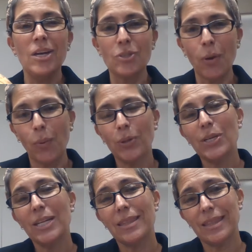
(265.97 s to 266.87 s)
So I want
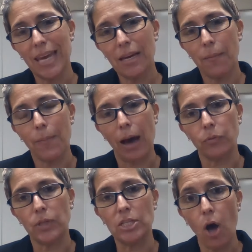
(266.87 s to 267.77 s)
you to think
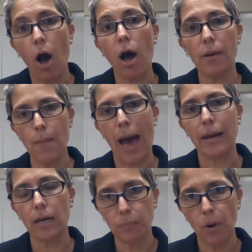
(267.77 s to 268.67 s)
about these
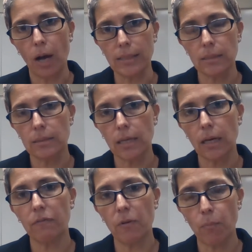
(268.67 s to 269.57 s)
automatic
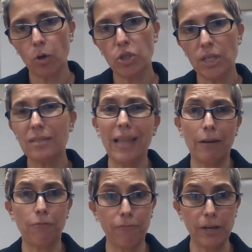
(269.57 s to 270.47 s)
processing of emotions
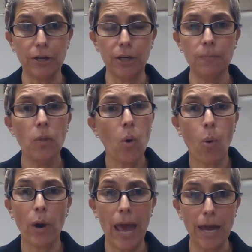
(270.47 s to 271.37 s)
like fear
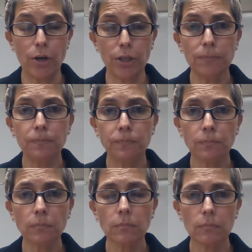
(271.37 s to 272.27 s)
or anger.
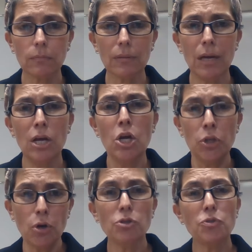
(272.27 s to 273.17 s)

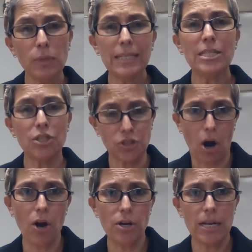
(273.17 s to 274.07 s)
Those really
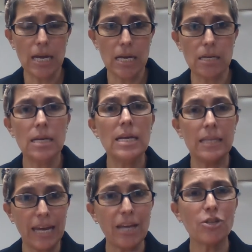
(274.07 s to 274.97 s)
start in
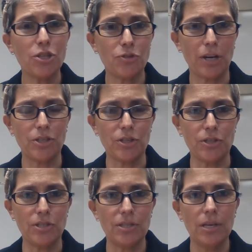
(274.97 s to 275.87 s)
the inner
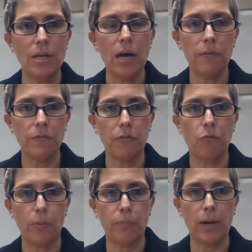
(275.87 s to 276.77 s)
structures of the
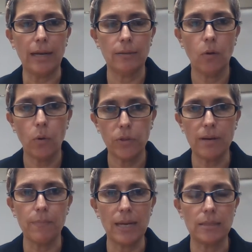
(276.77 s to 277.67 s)
forebrain or
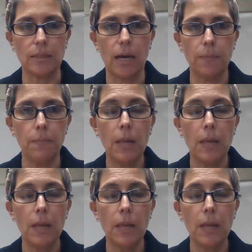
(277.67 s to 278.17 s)
the amygdala.